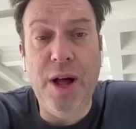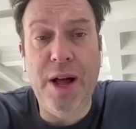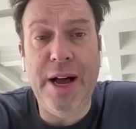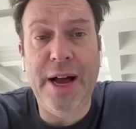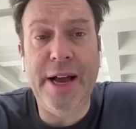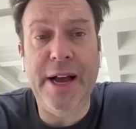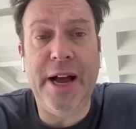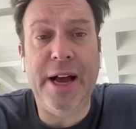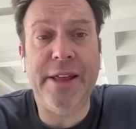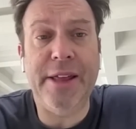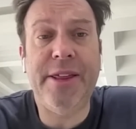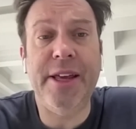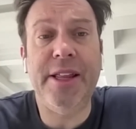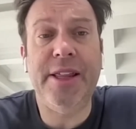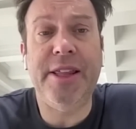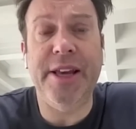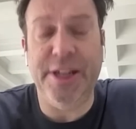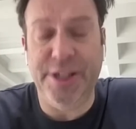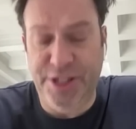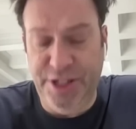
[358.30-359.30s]
Well, I
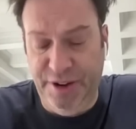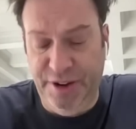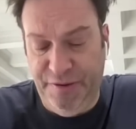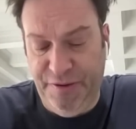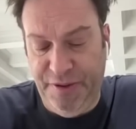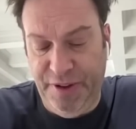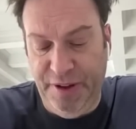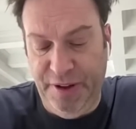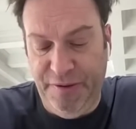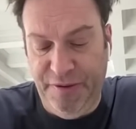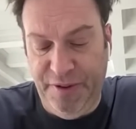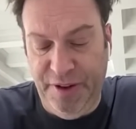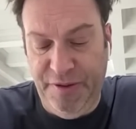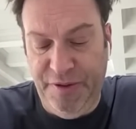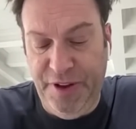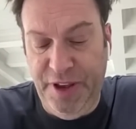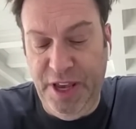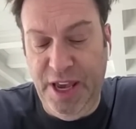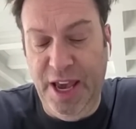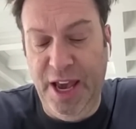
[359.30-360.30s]
think this:
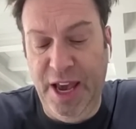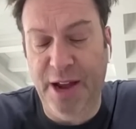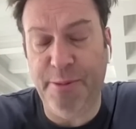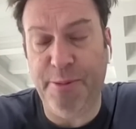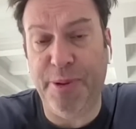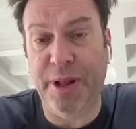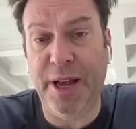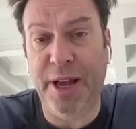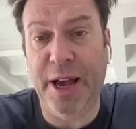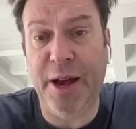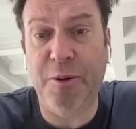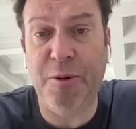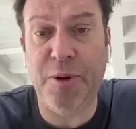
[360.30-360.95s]
if he can't